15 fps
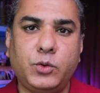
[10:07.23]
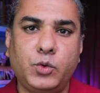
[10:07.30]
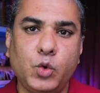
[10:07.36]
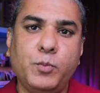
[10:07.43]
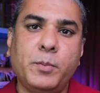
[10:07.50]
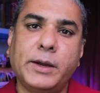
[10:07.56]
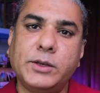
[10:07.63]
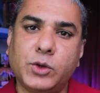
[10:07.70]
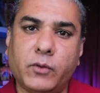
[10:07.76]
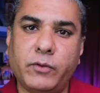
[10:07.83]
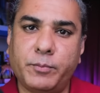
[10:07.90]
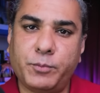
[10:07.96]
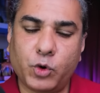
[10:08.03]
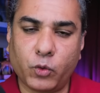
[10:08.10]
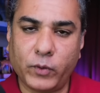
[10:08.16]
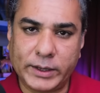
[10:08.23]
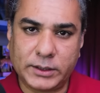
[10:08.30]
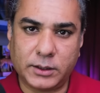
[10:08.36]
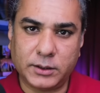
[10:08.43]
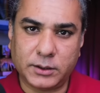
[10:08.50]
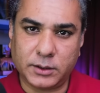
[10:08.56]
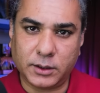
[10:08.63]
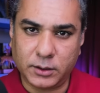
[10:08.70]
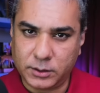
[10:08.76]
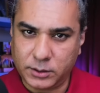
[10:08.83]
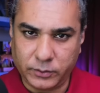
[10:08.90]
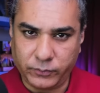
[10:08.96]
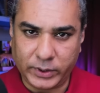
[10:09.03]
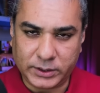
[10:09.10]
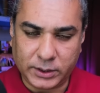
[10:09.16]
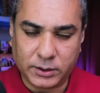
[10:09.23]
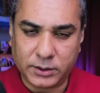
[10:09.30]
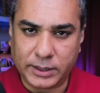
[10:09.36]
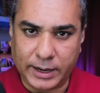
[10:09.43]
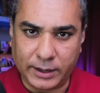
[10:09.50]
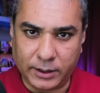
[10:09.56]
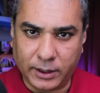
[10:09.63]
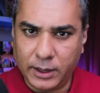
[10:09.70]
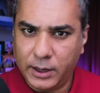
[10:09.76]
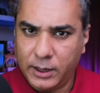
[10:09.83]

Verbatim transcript: too much of a pro-Western uh, Western stand.